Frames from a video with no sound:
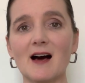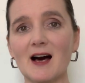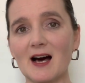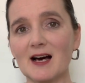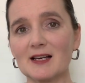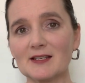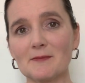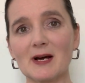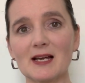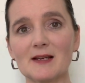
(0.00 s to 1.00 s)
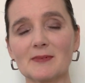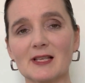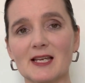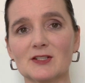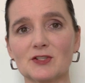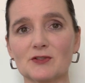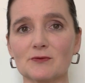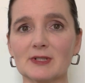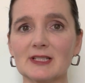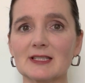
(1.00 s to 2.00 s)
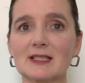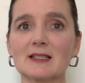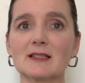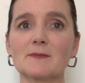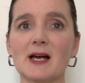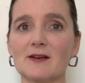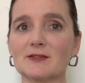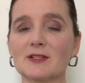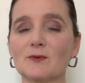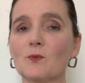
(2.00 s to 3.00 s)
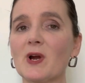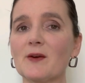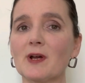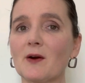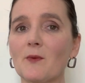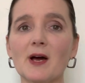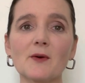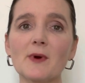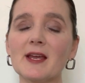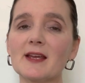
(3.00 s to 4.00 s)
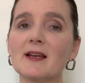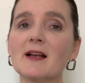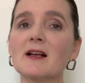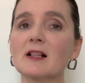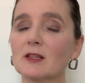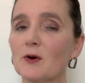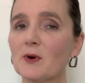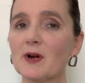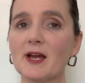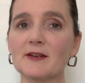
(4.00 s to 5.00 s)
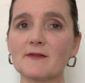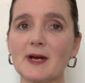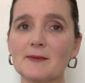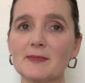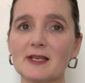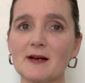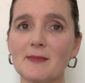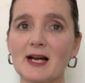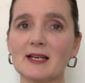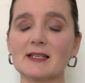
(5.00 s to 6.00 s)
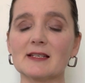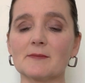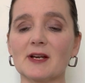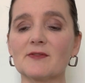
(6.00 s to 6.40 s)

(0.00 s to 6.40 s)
on my plan to release these pounds and weigh what I want to weigh, lower end of my BMI in my